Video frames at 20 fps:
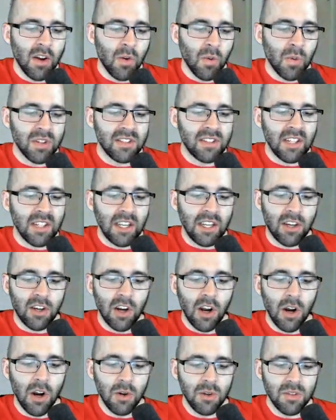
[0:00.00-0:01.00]
was the
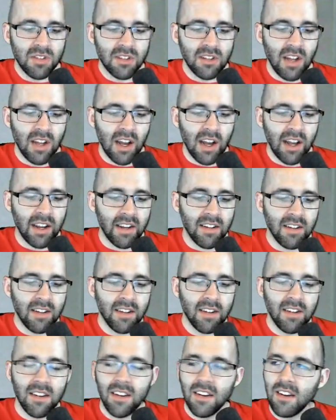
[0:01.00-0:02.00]

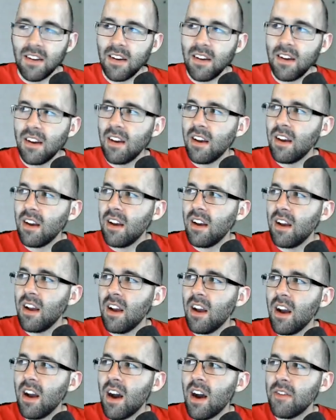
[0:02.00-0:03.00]
cosine
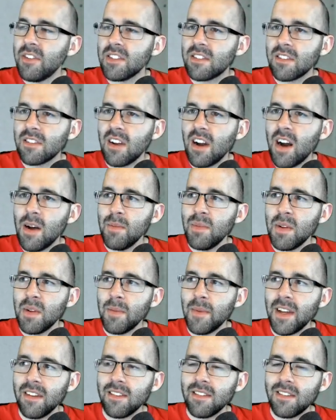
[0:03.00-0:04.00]
of its
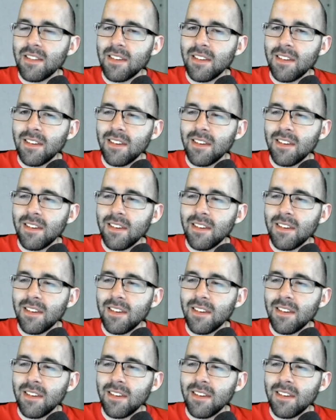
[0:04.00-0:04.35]
complement.